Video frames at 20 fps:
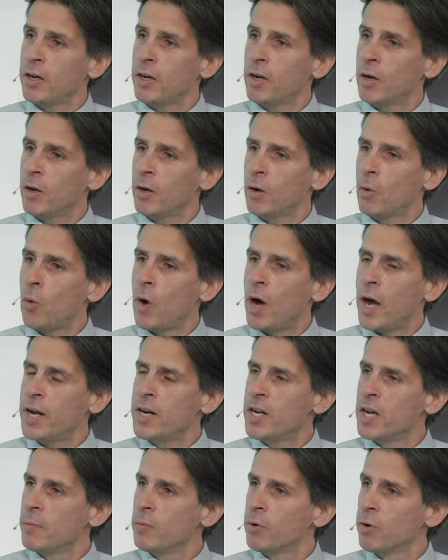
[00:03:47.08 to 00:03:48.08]
a
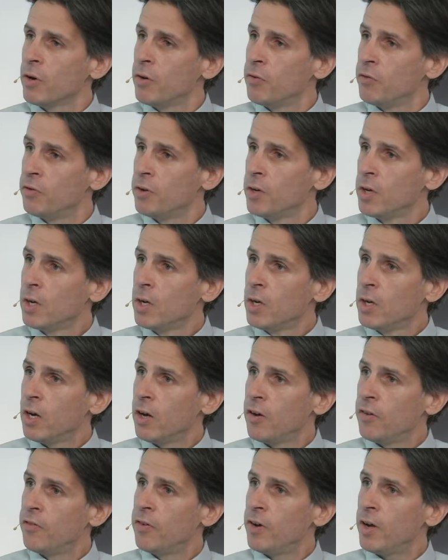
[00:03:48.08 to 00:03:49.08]
wide number of
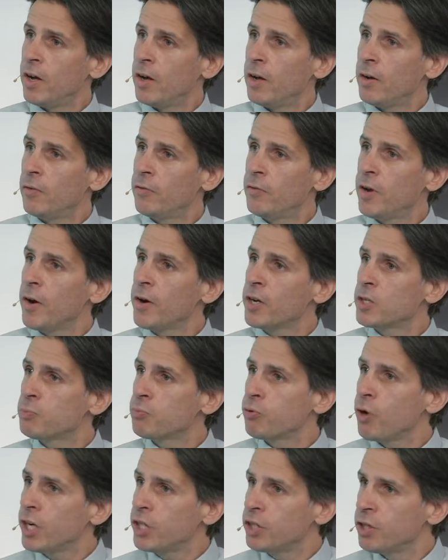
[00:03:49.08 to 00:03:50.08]
various
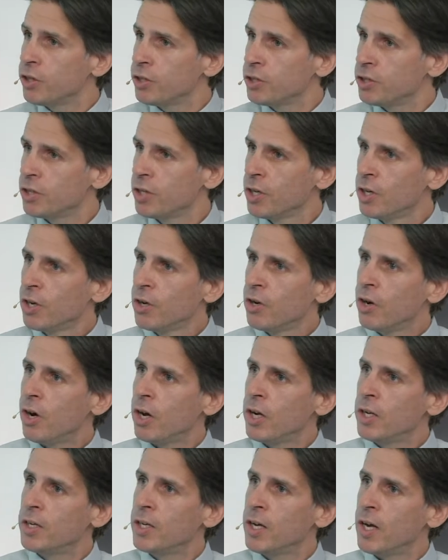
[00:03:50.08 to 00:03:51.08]
pressures
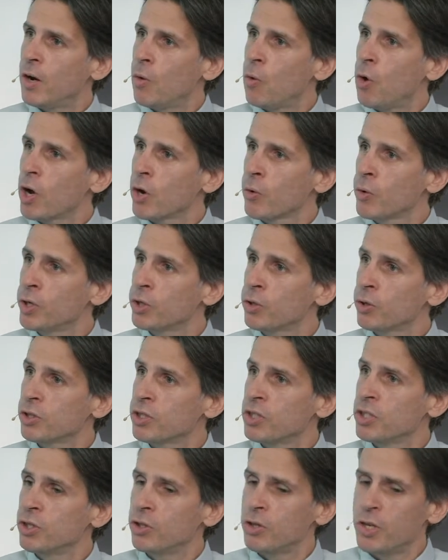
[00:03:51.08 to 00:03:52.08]
on water
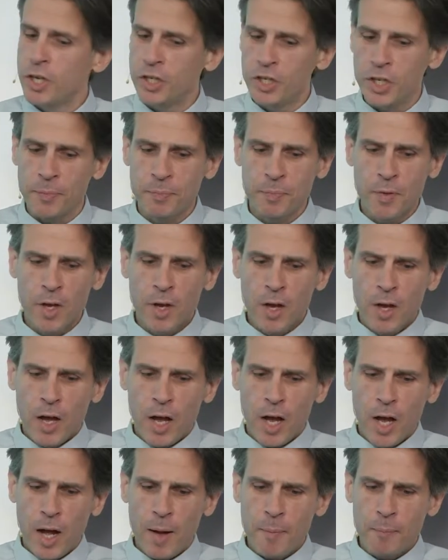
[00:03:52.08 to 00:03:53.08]
resources in Tunisia.
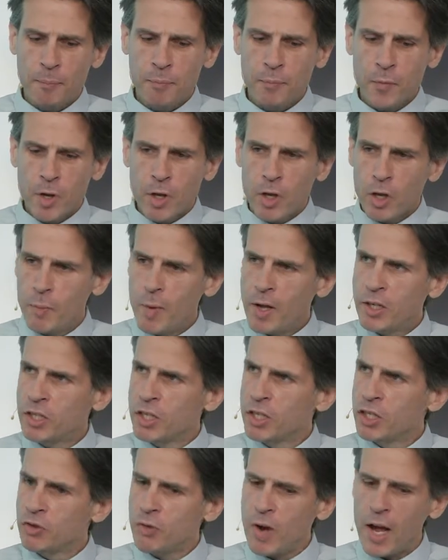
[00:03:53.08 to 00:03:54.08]
You
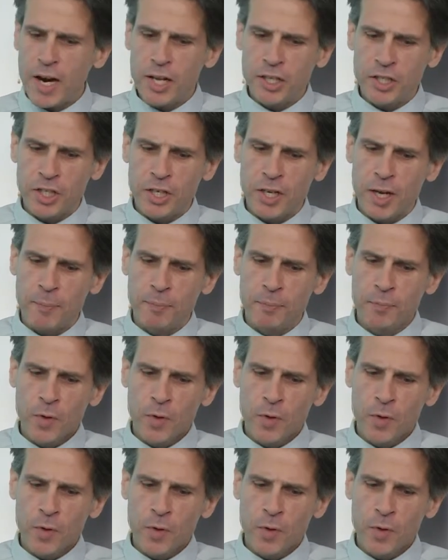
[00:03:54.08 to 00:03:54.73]
mentioned a strategy.